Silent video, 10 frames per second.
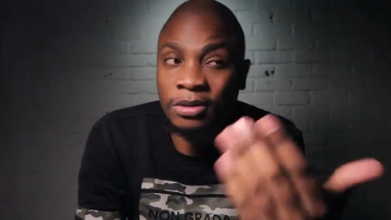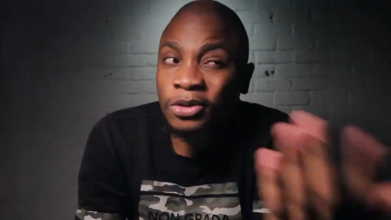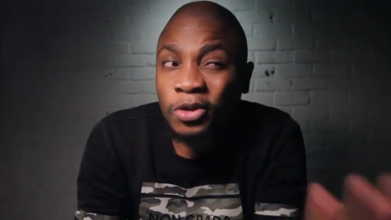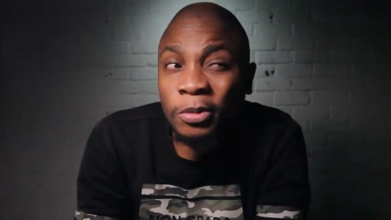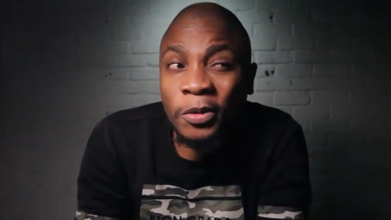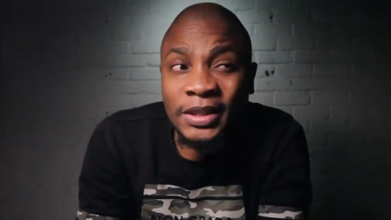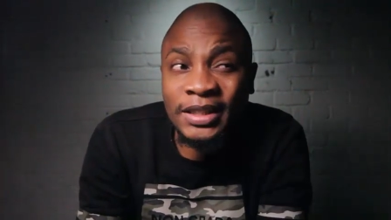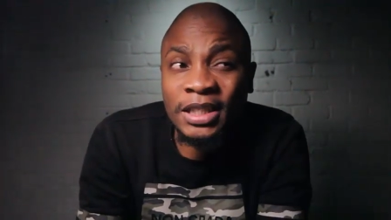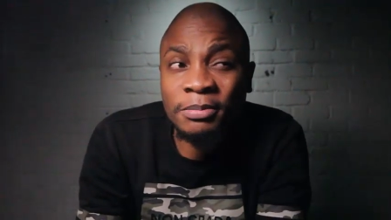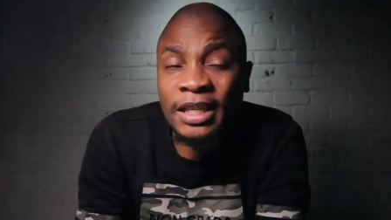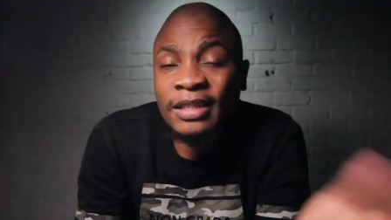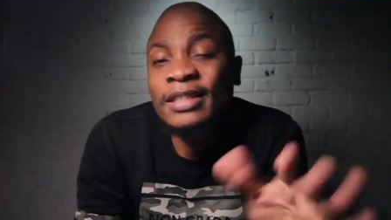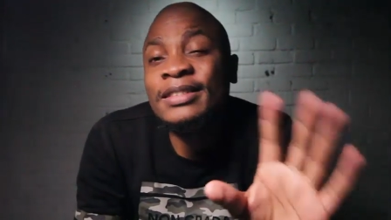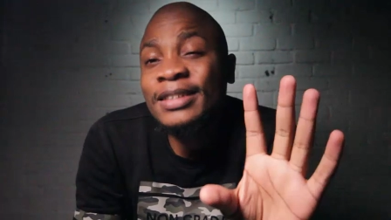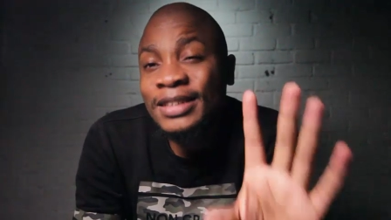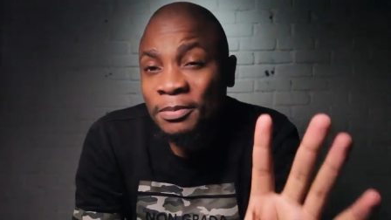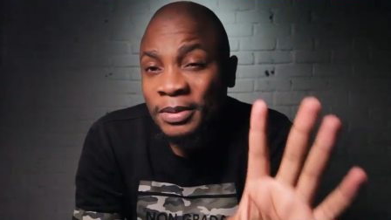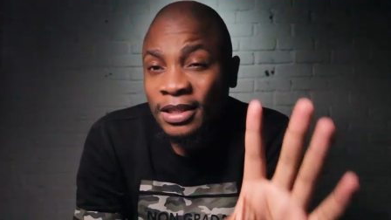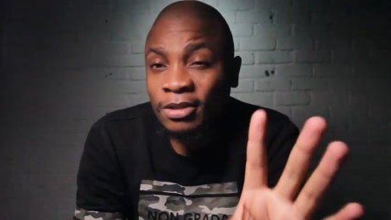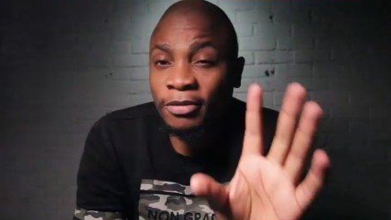YouTube always tells me that there's
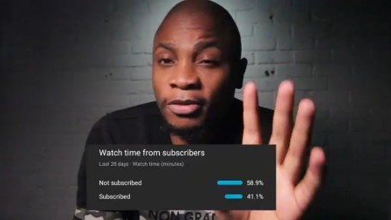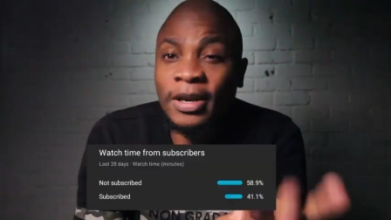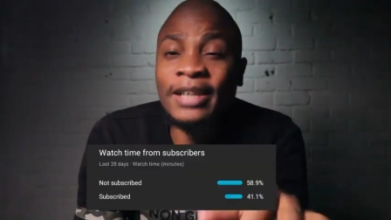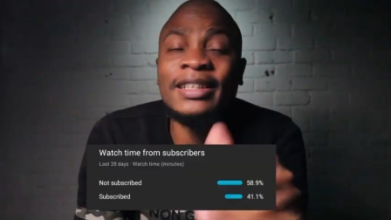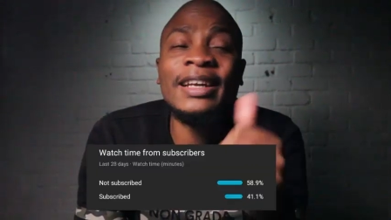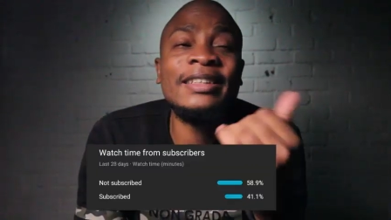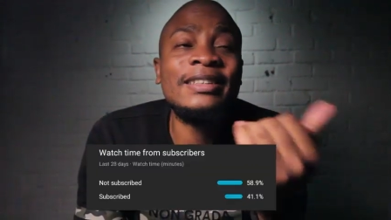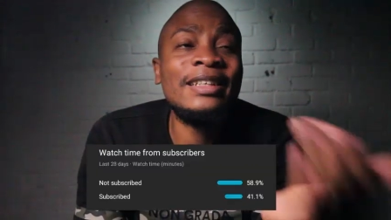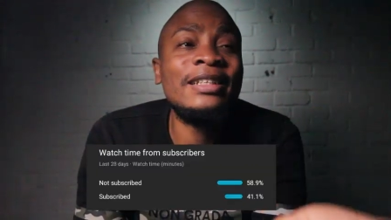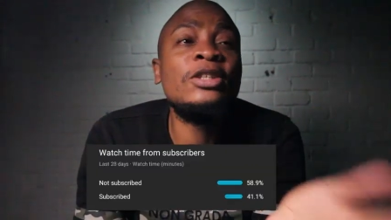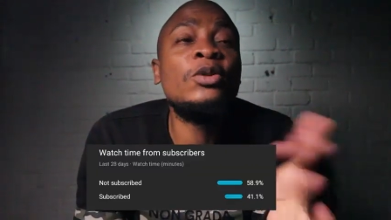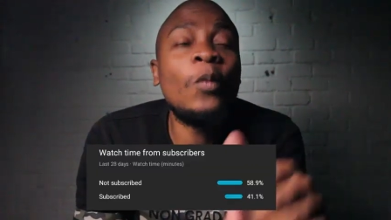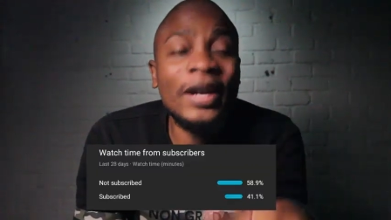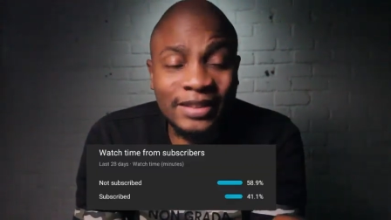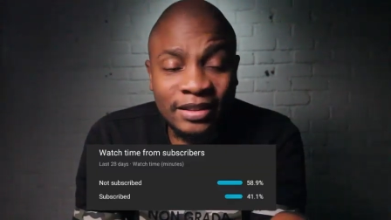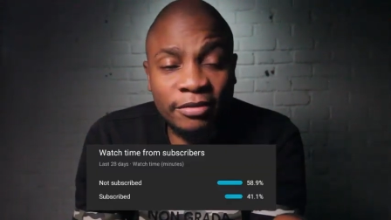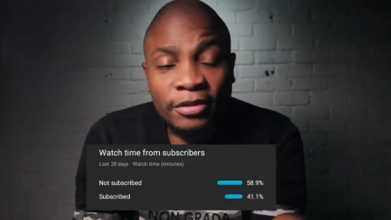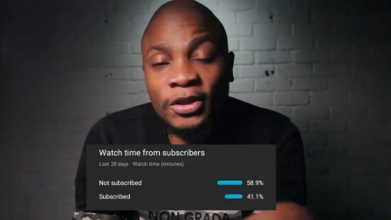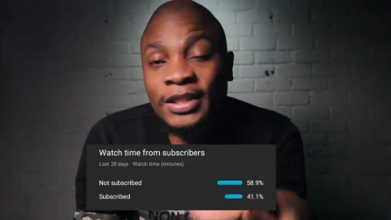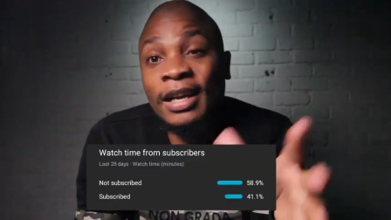60% of you guys that are actually watching the
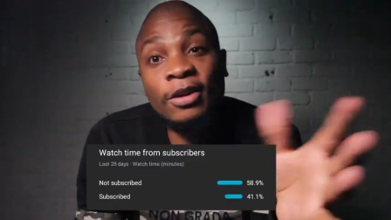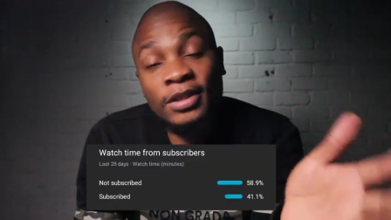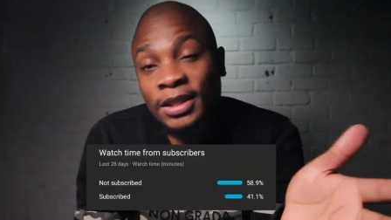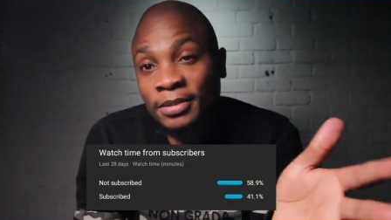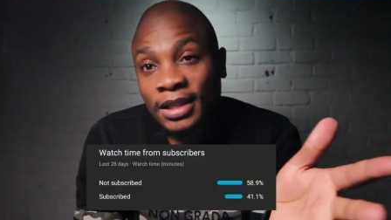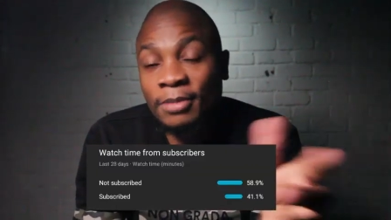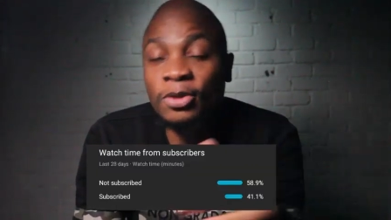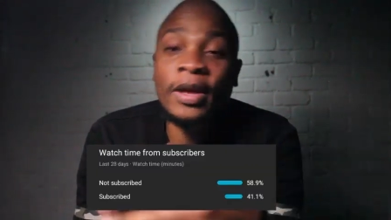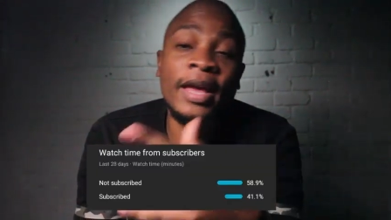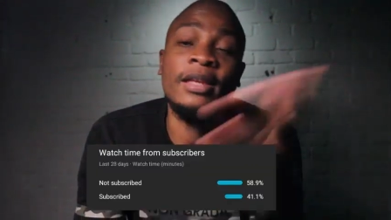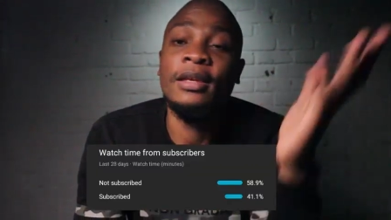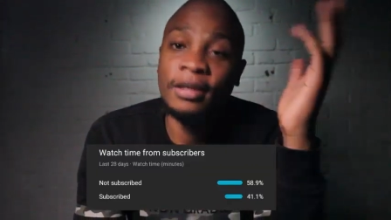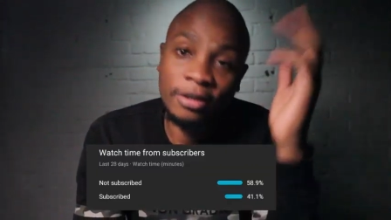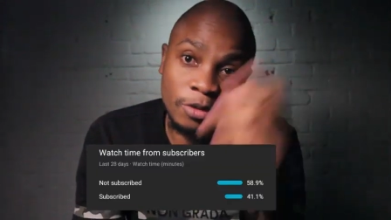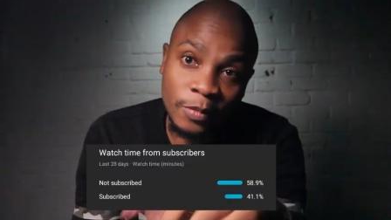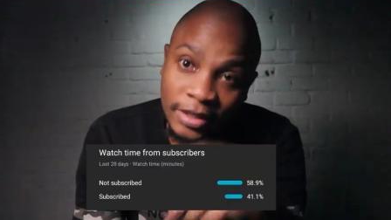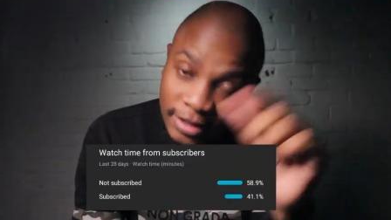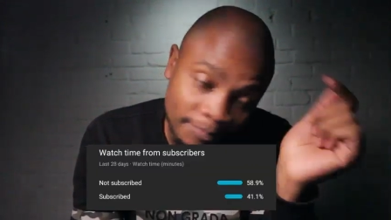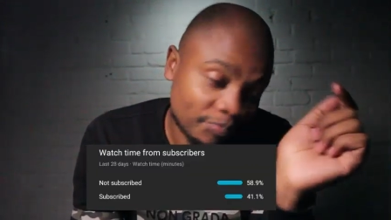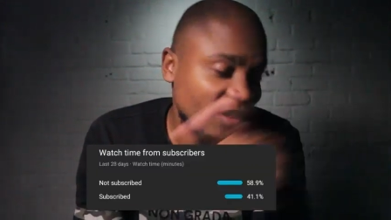videos that are not subscribed. So hey, you know what?